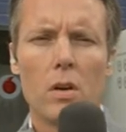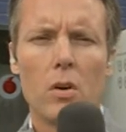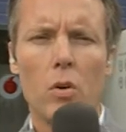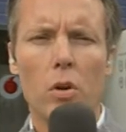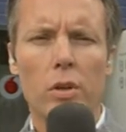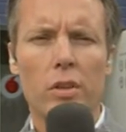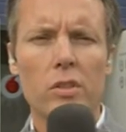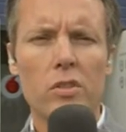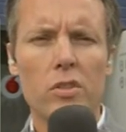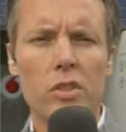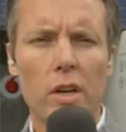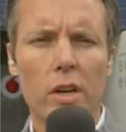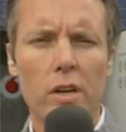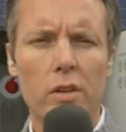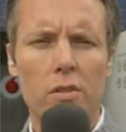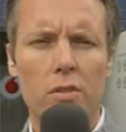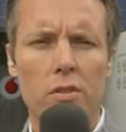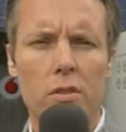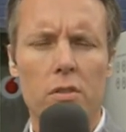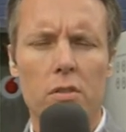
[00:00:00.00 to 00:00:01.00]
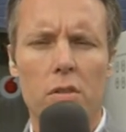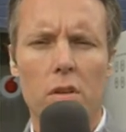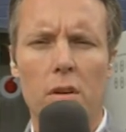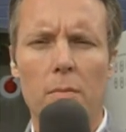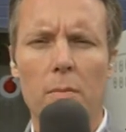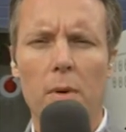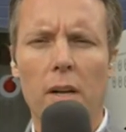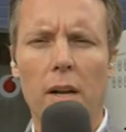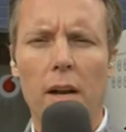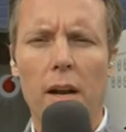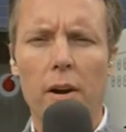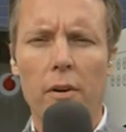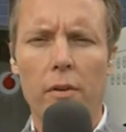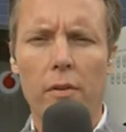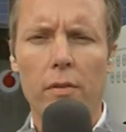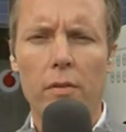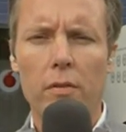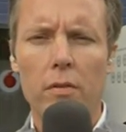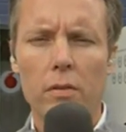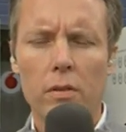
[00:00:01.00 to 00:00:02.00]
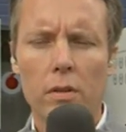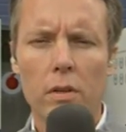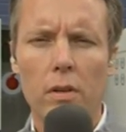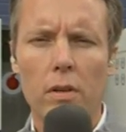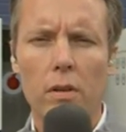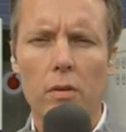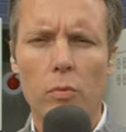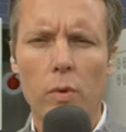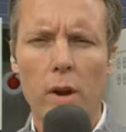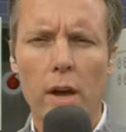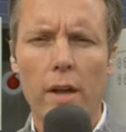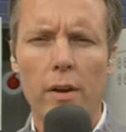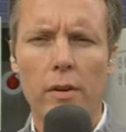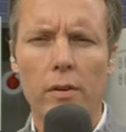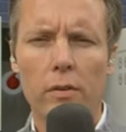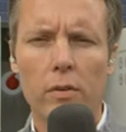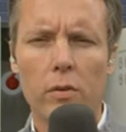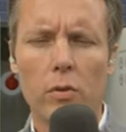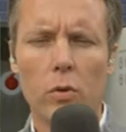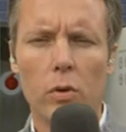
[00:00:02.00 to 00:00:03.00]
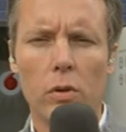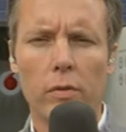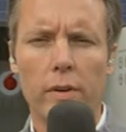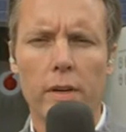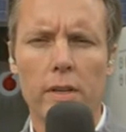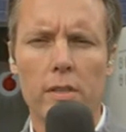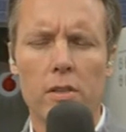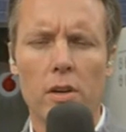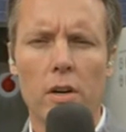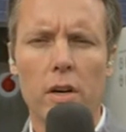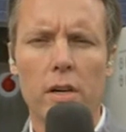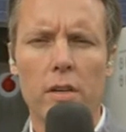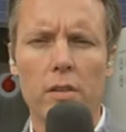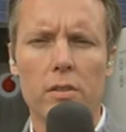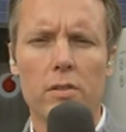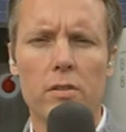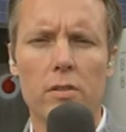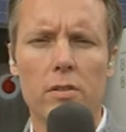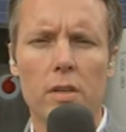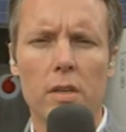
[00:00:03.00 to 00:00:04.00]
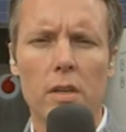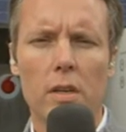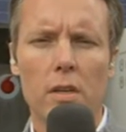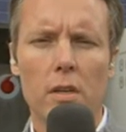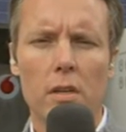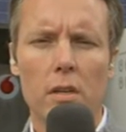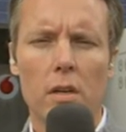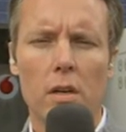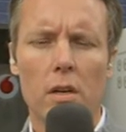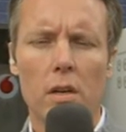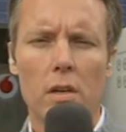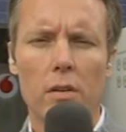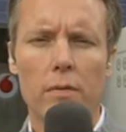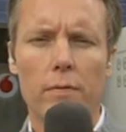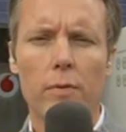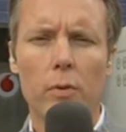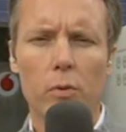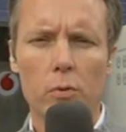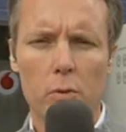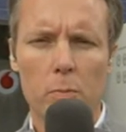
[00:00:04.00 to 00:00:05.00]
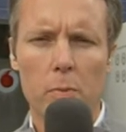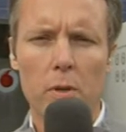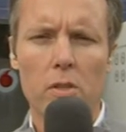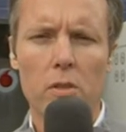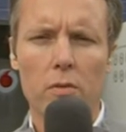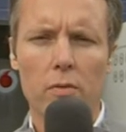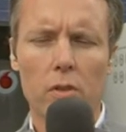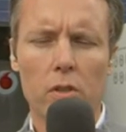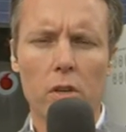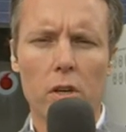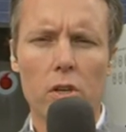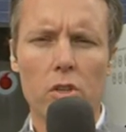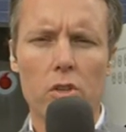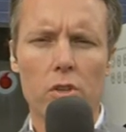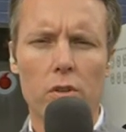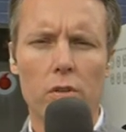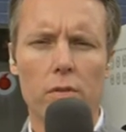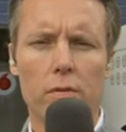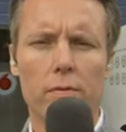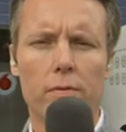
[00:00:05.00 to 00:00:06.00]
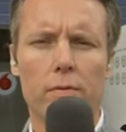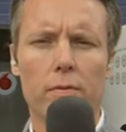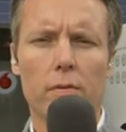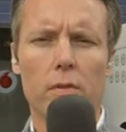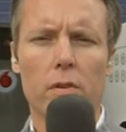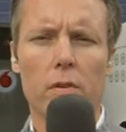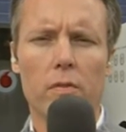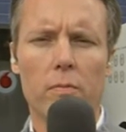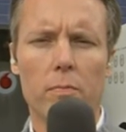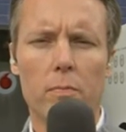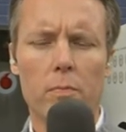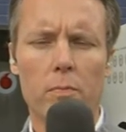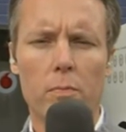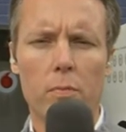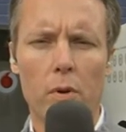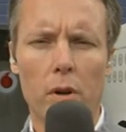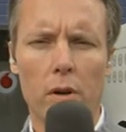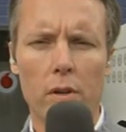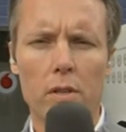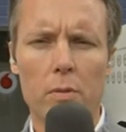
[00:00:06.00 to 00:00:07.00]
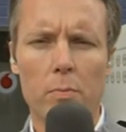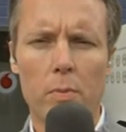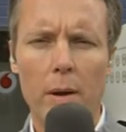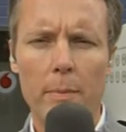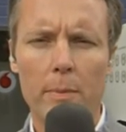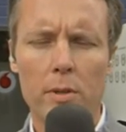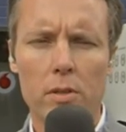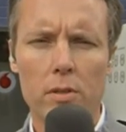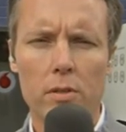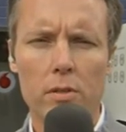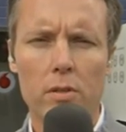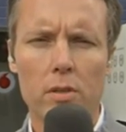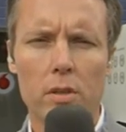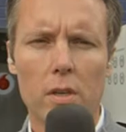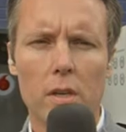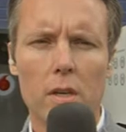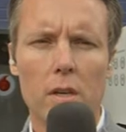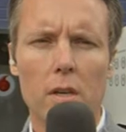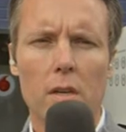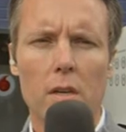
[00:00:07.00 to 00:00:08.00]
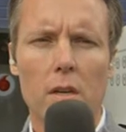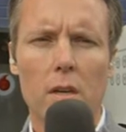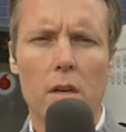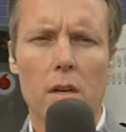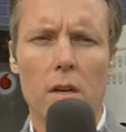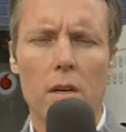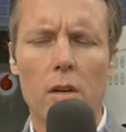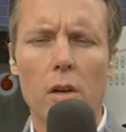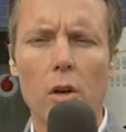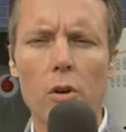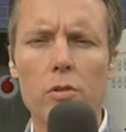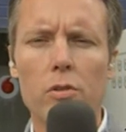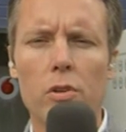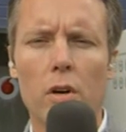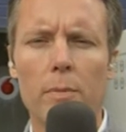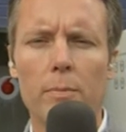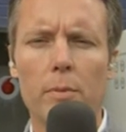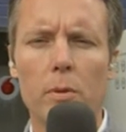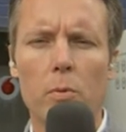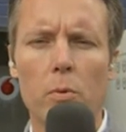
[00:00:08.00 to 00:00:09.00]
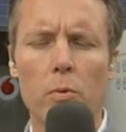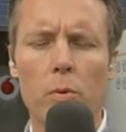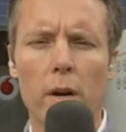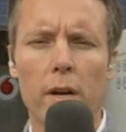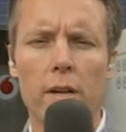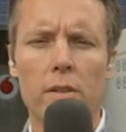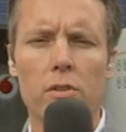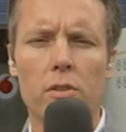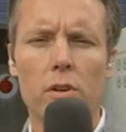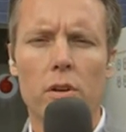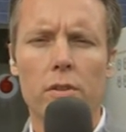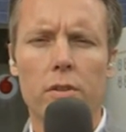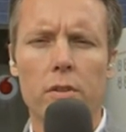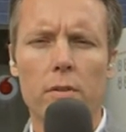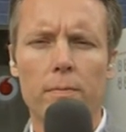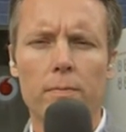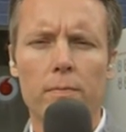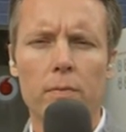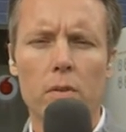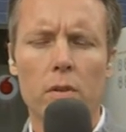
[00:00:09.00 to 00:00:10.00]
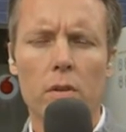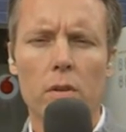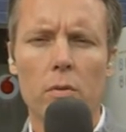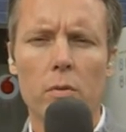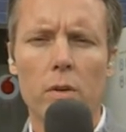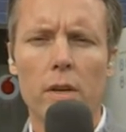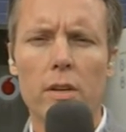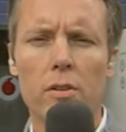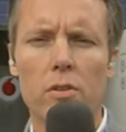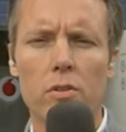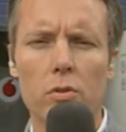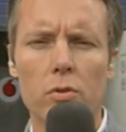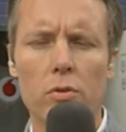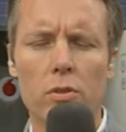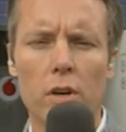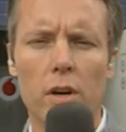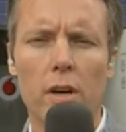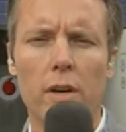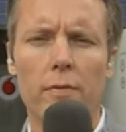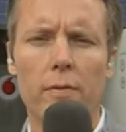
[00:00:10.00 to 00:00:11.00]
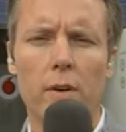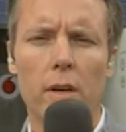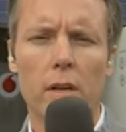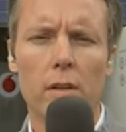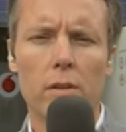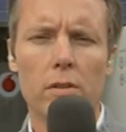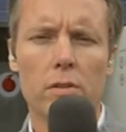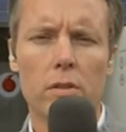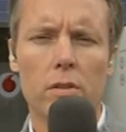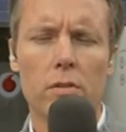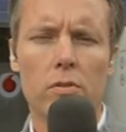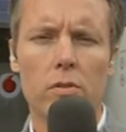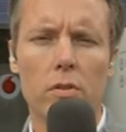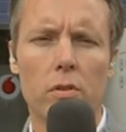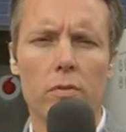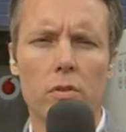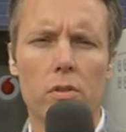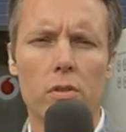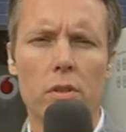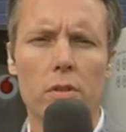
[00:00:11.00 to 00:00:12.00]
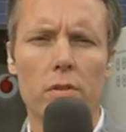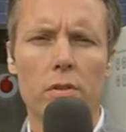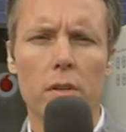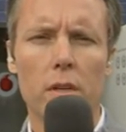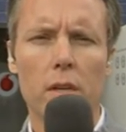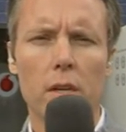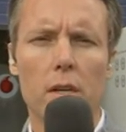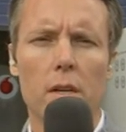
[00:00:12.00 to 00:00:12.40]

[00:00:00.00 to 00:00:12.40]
All I can say is that McLaren ran all of our tyres in full specification of Pirelli's parameters. No time did we run outside them. We had 2 tyre failures at Silverstone.